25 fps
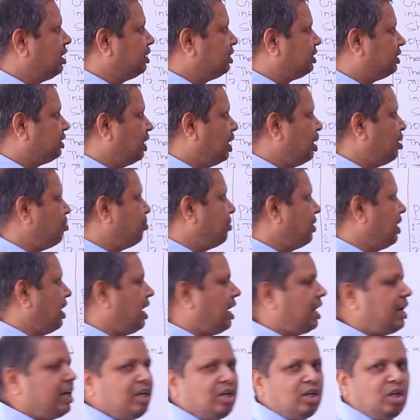shape
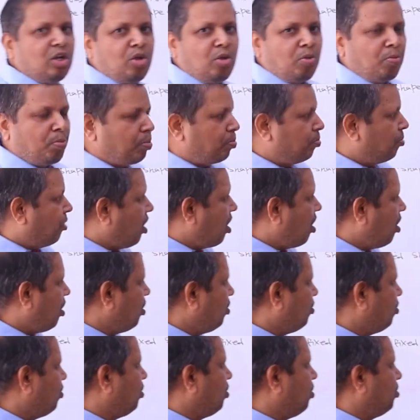and
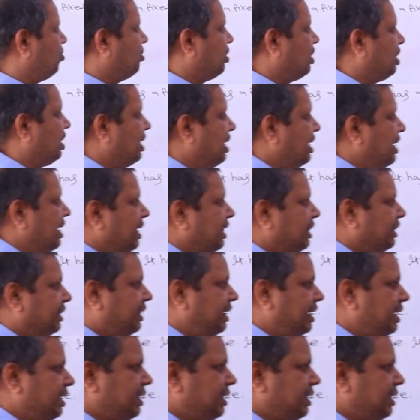volume. They